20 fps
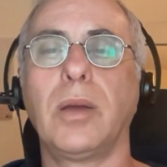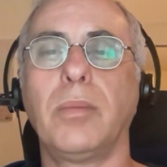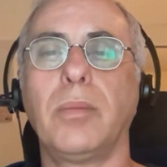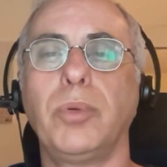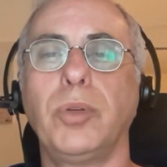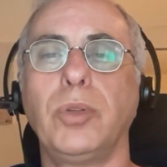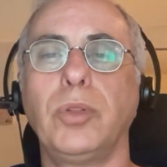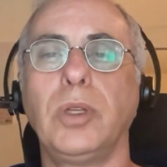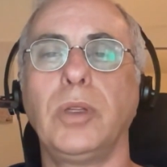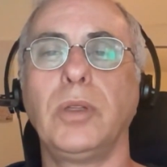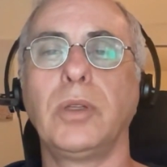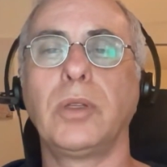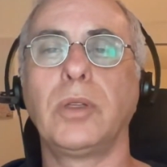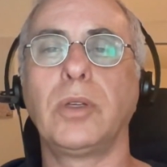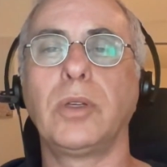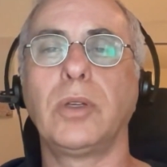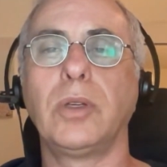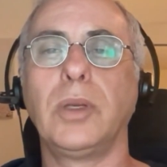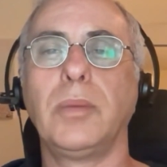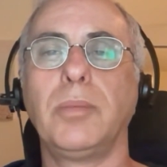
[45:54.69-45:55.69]
putting the
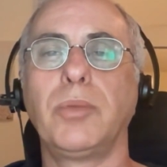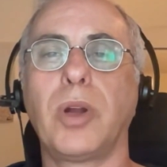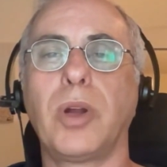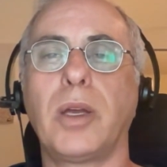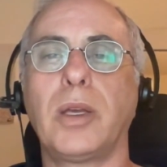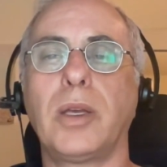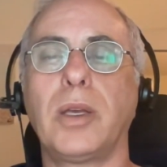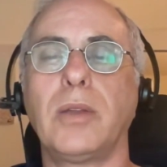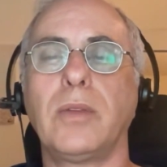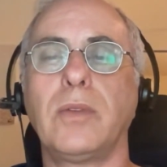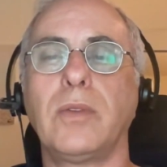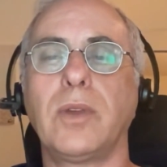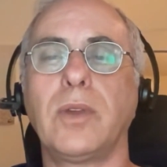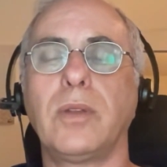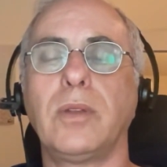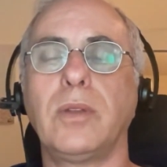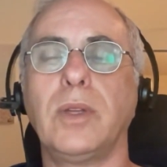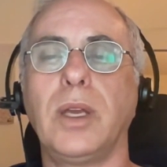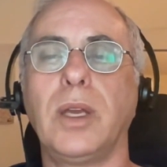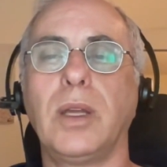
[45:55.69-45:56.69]
curly brackets
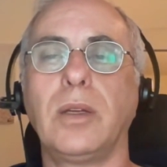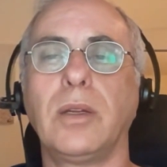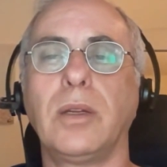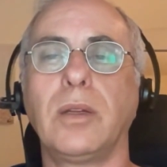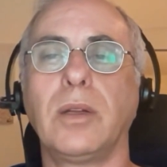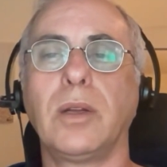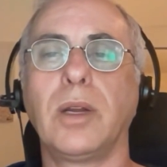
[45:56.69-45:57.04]
at the end of the